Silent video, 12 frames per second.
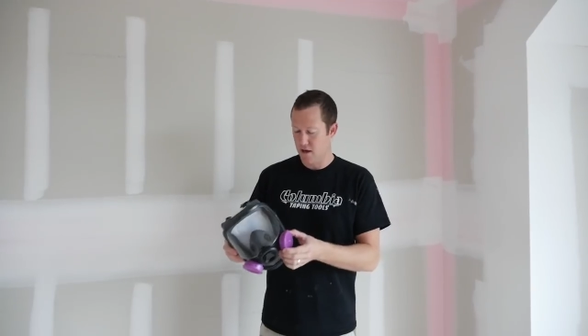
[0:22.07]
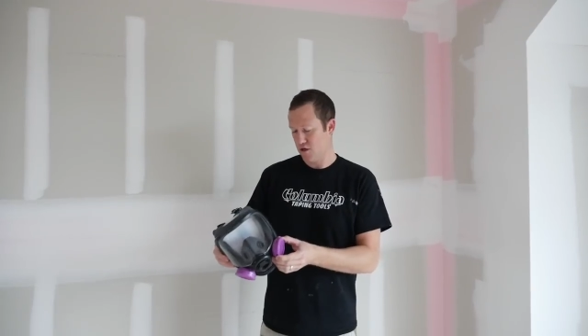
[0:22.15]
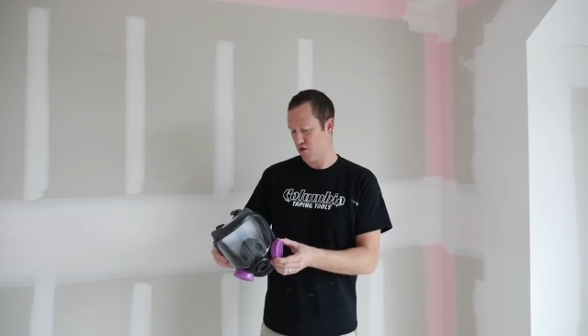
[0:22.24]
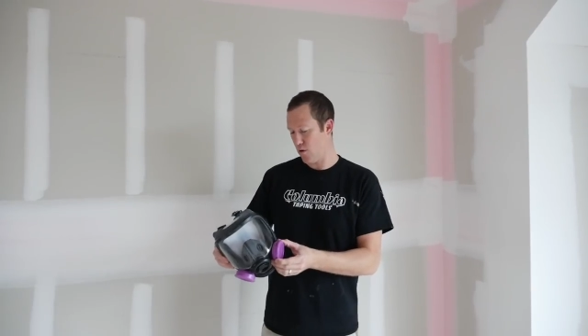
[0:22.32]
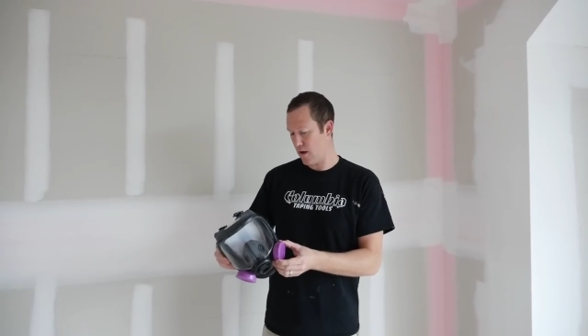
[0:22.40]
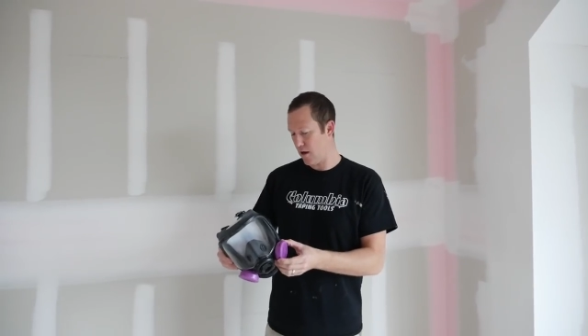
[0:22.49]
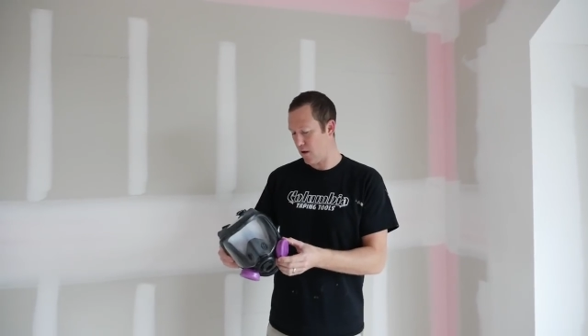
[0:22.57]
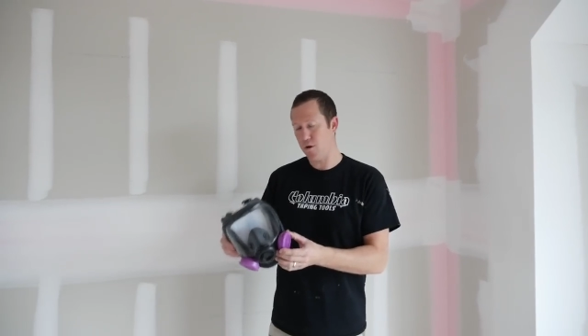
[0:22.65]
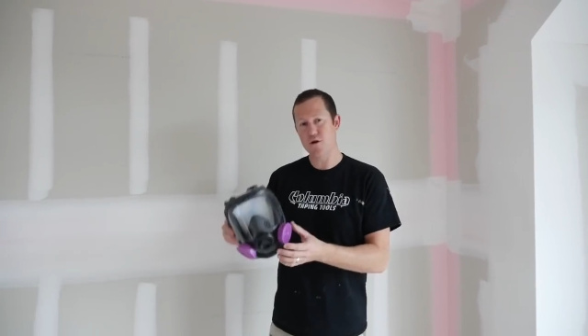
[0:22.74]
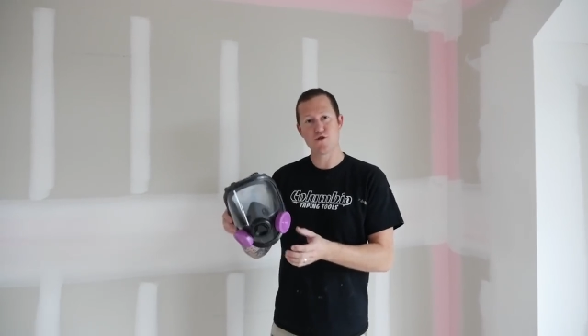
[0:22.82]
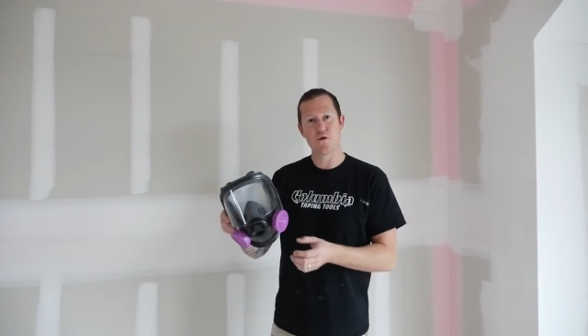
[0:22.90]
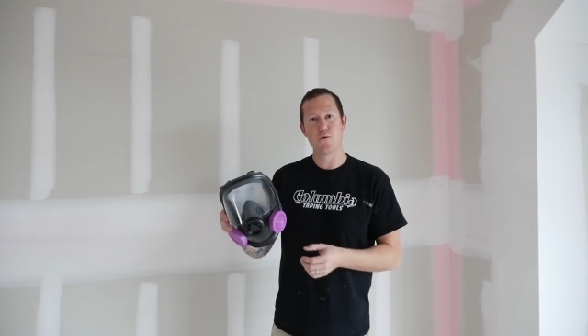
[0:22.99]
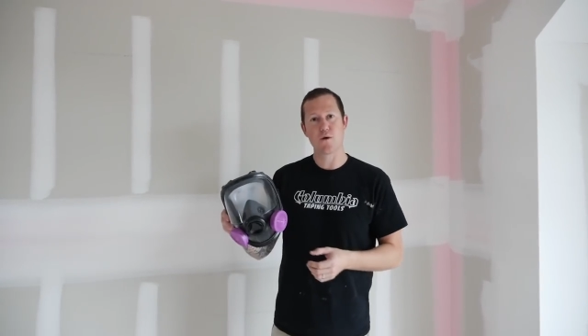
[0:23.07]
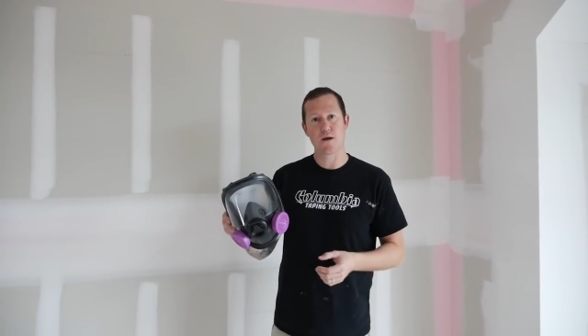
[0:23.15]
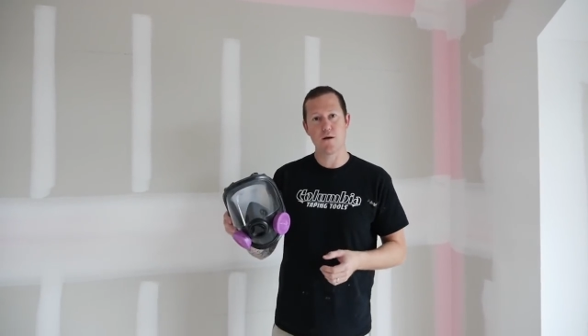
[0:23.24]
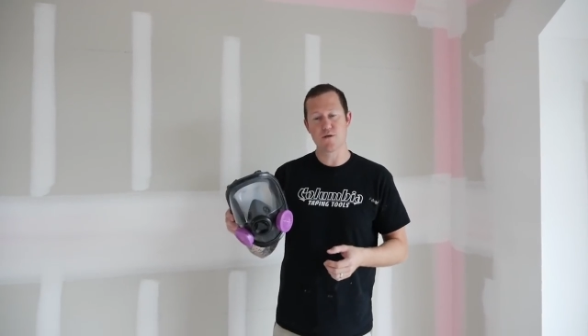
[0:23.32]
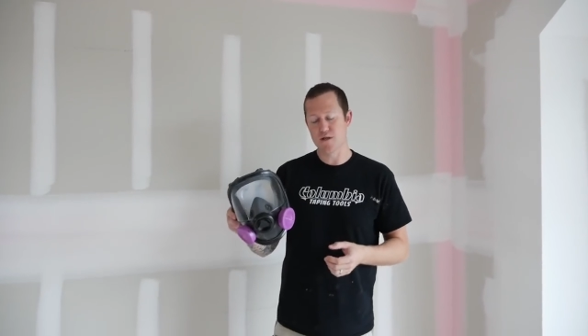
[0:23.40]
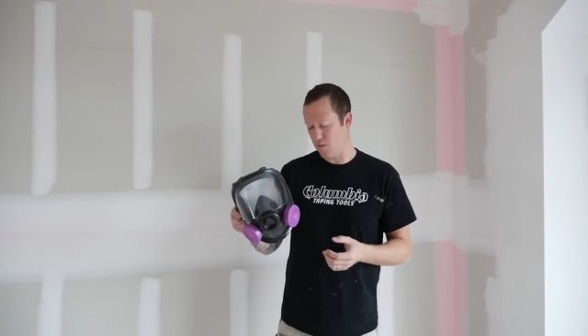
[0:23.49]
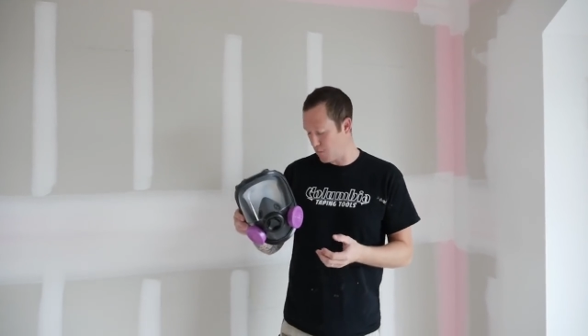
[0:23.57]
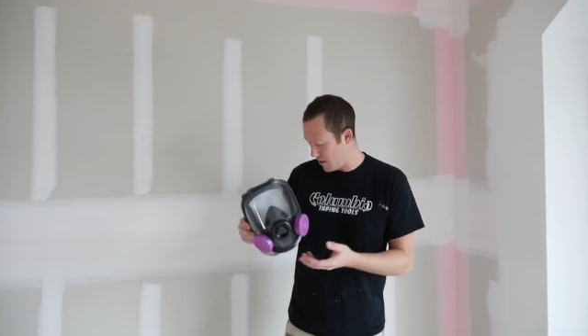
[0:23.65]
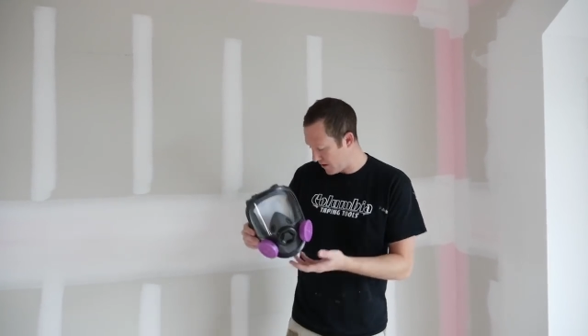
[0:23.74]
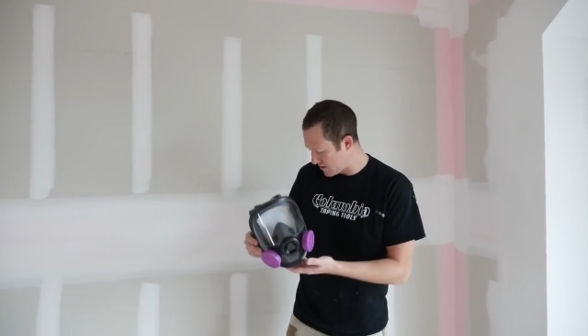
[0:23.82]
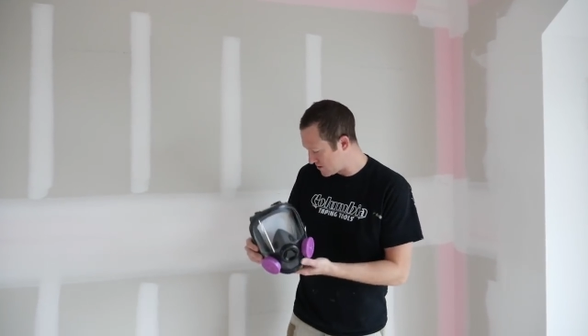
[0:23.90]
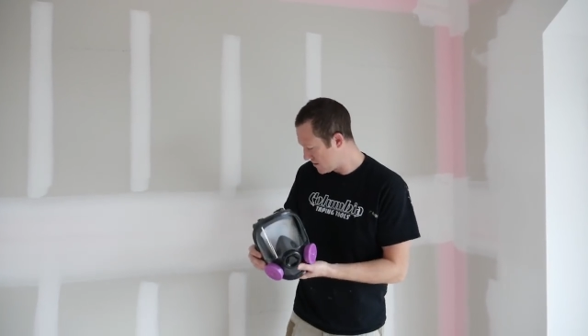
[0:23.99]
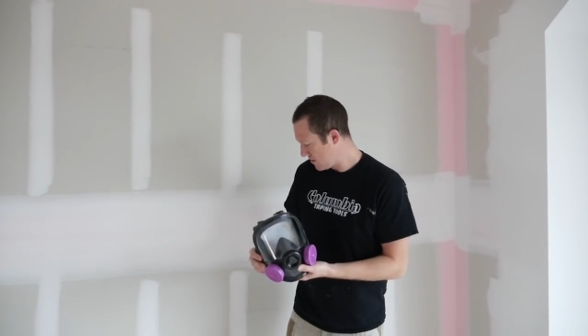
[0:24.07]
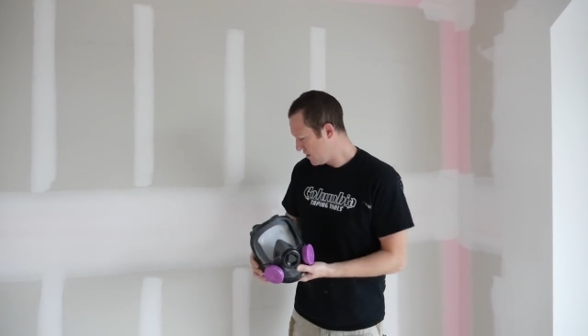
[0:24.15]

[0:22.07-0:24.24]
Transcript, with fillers: So I, I want to show you what comes in the box.